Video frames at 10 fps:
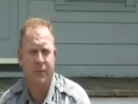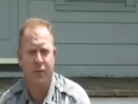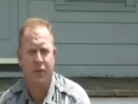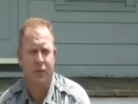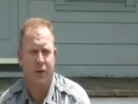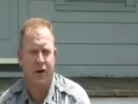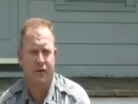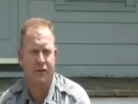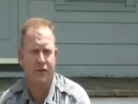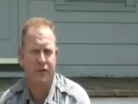a bird
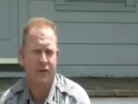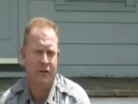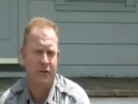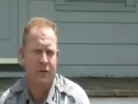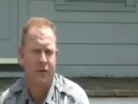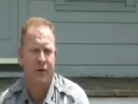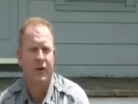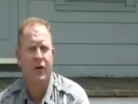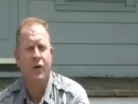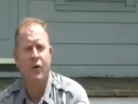watcher, canoeer,
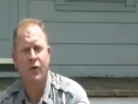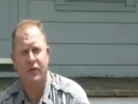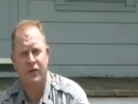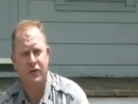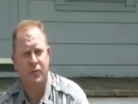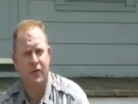or if you just